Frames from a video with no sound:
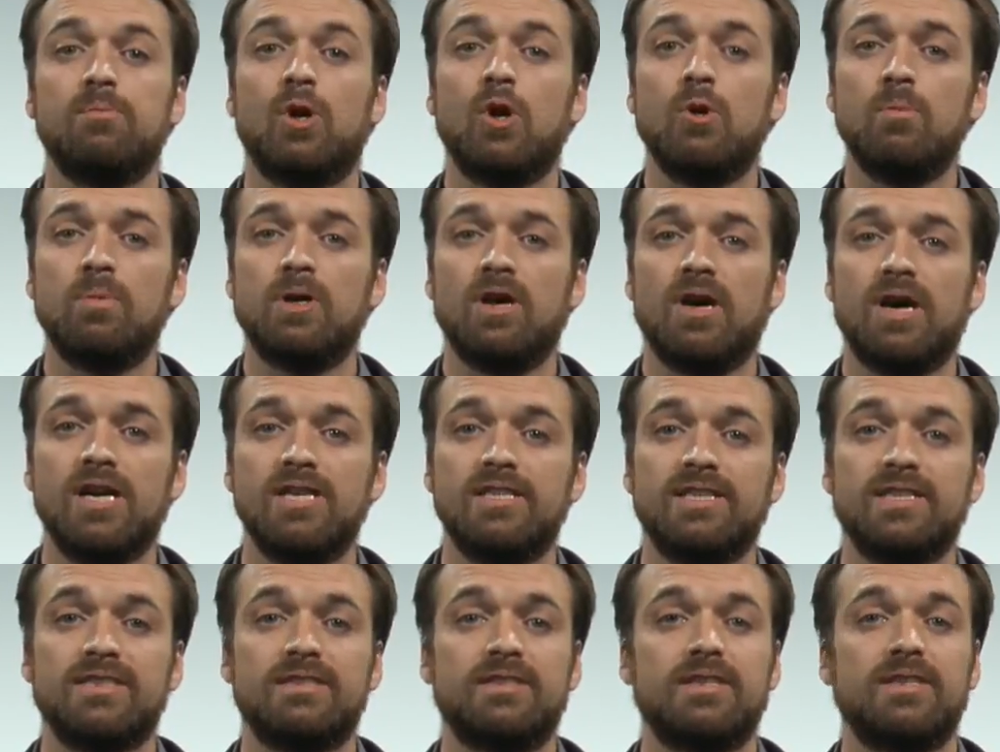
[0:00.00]

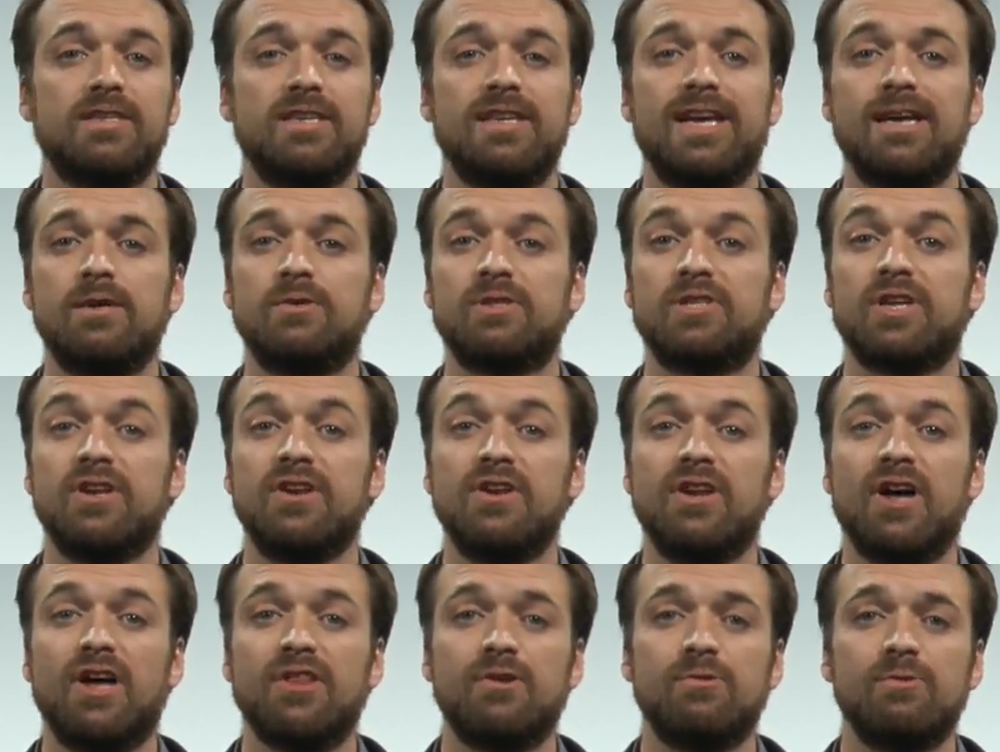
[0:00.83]
mobilizing to denounce
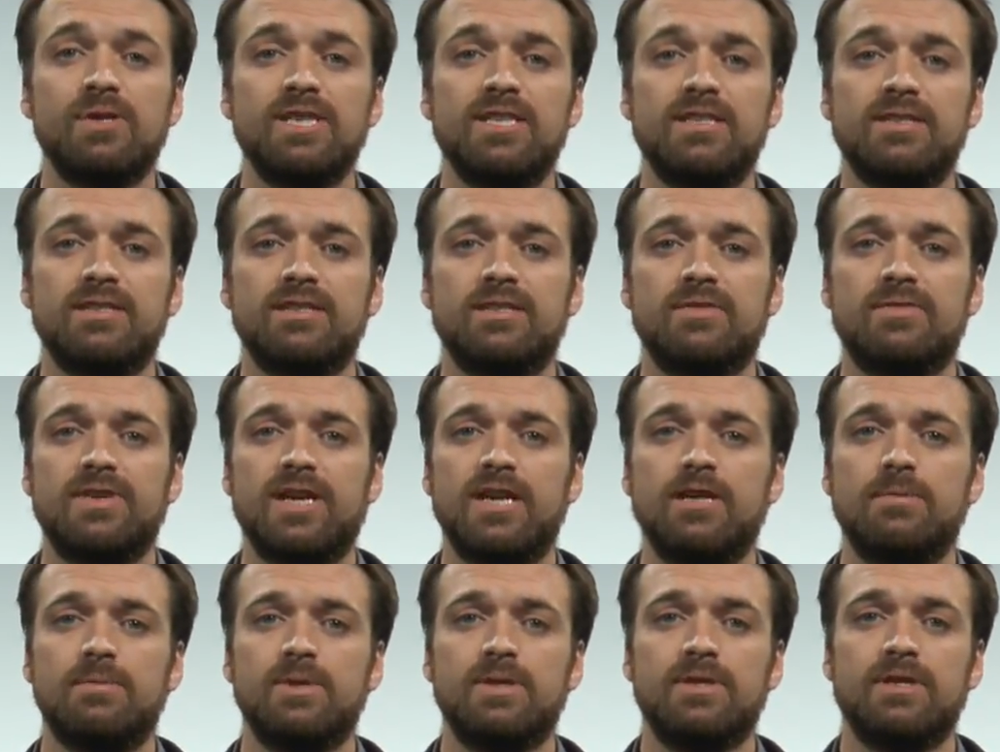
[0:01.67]
another recent
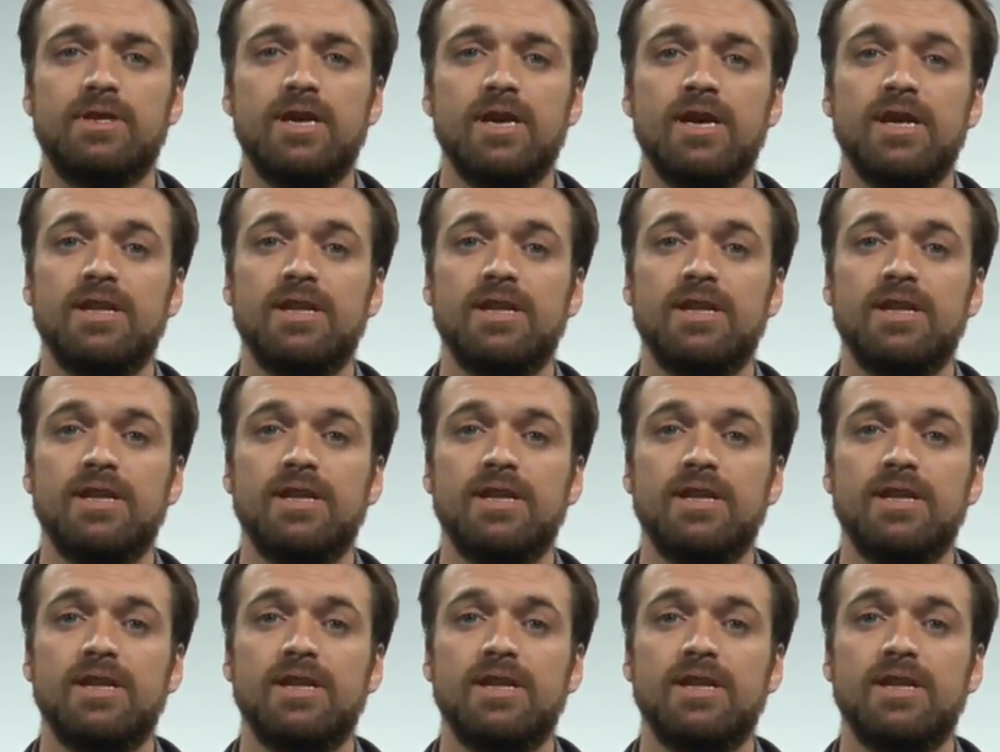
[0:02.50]
development,